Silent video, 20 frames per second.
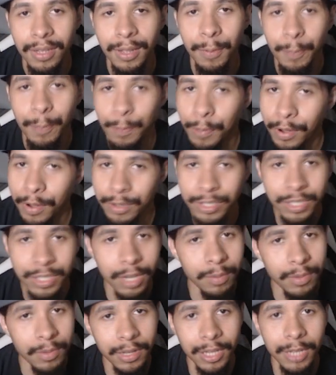post
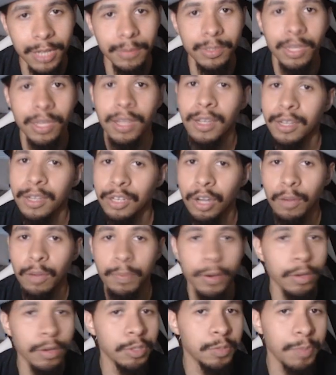up clips, don't
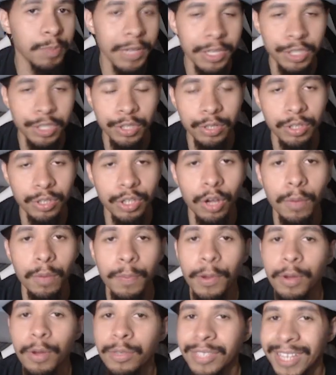post pictures, don't
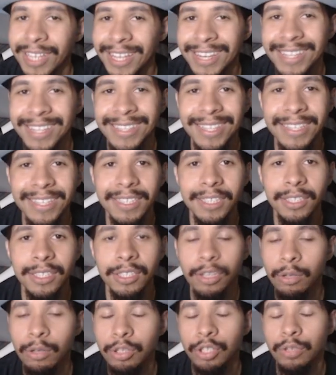post anything to
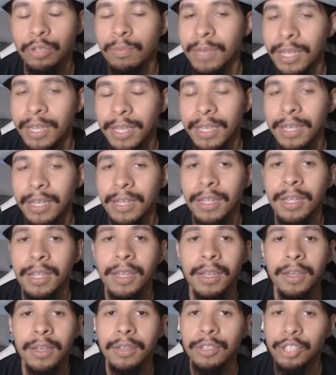social media,
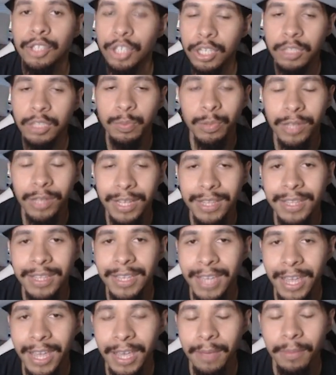just play the
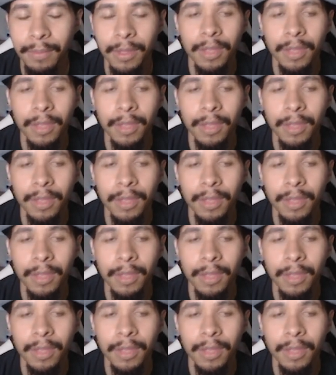game.